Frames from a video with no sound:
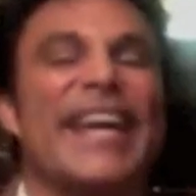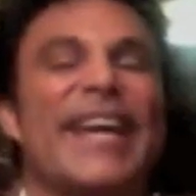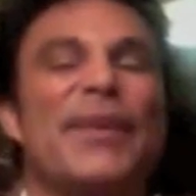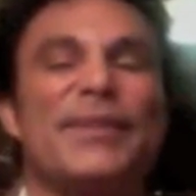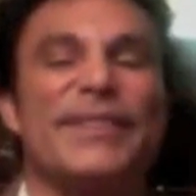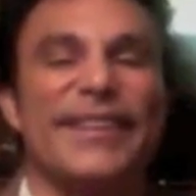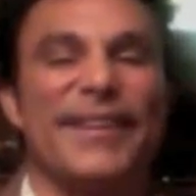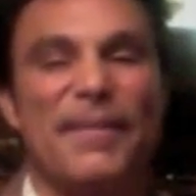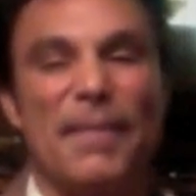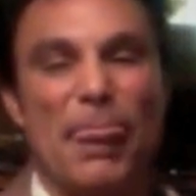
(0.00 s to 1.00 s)

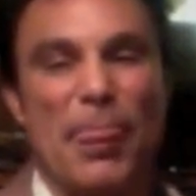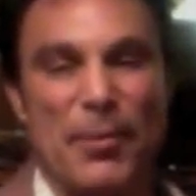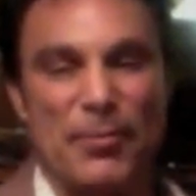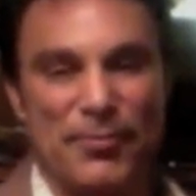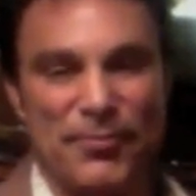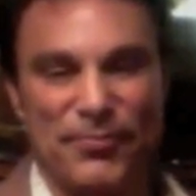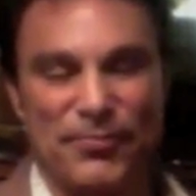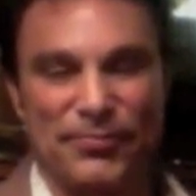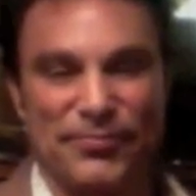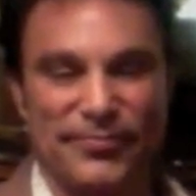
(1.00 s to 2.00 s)

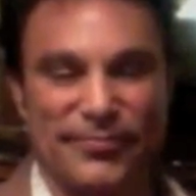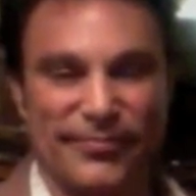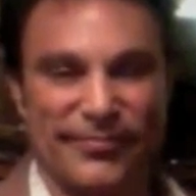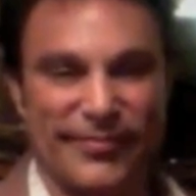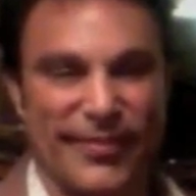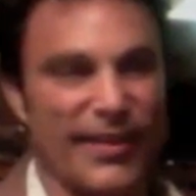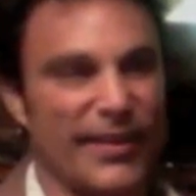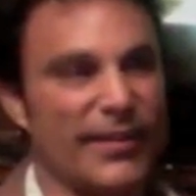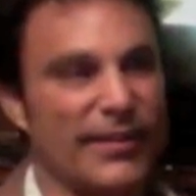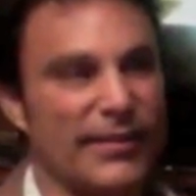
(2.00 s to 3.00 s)

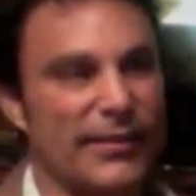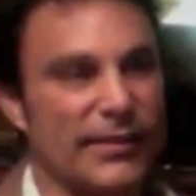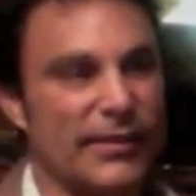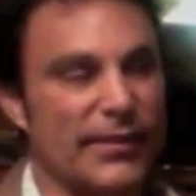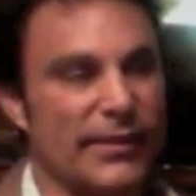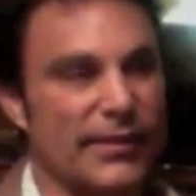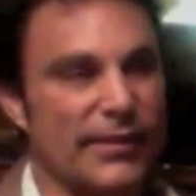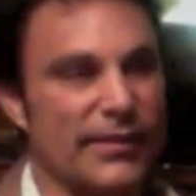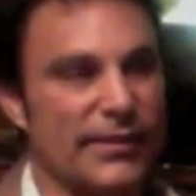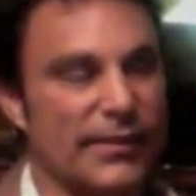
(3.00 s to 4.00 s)

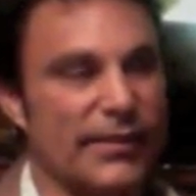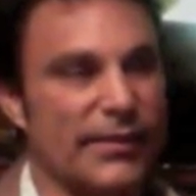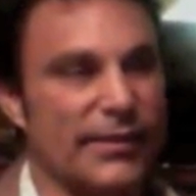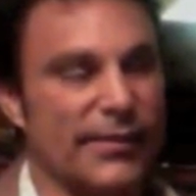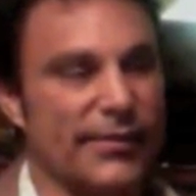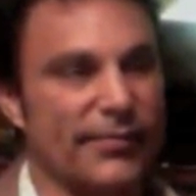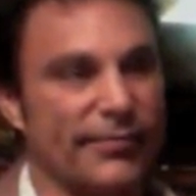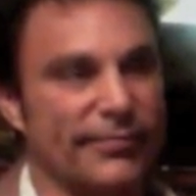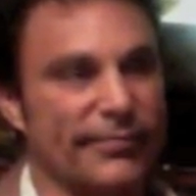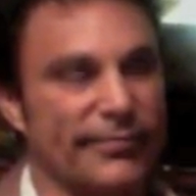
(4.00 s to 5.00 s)

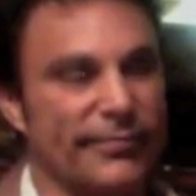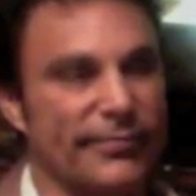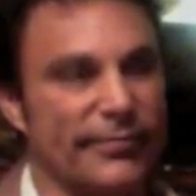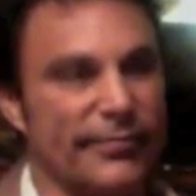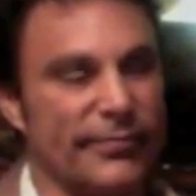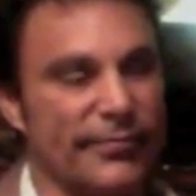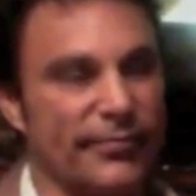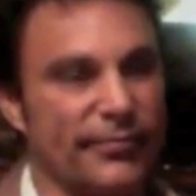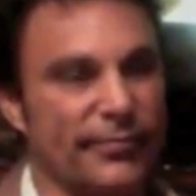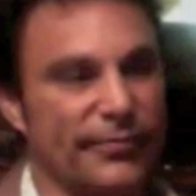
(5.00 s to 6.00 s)

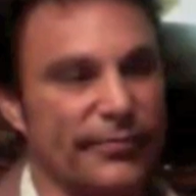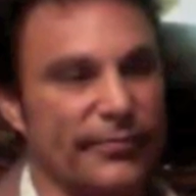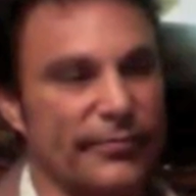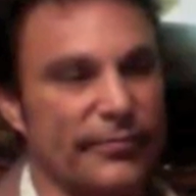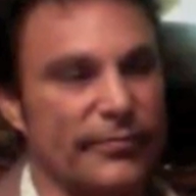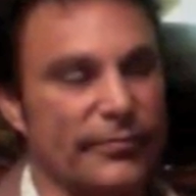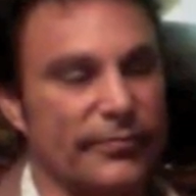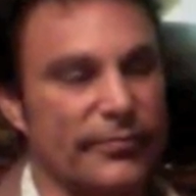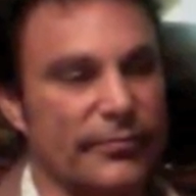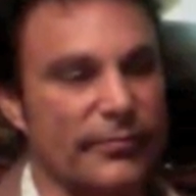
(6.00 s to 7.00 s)

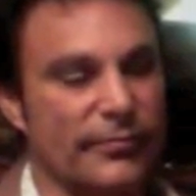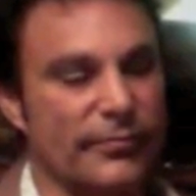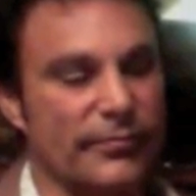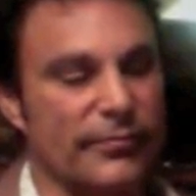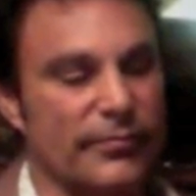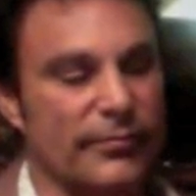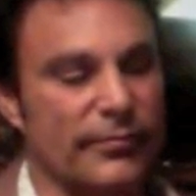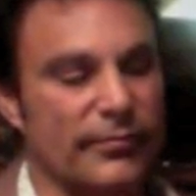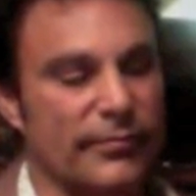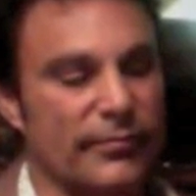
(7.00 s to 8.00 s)
This person isn't speaking.